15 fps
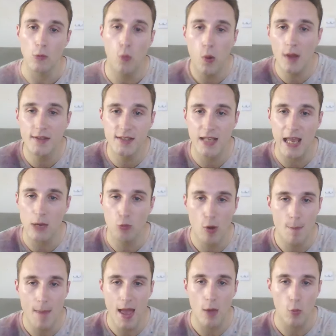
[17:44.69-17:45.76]
Once again we're
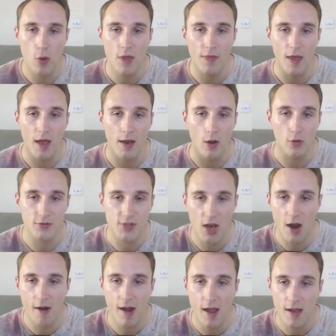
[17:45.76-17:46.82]
met with an
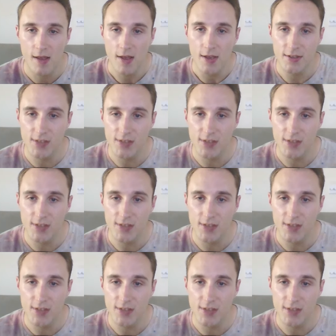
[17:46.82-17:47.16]
Altaria,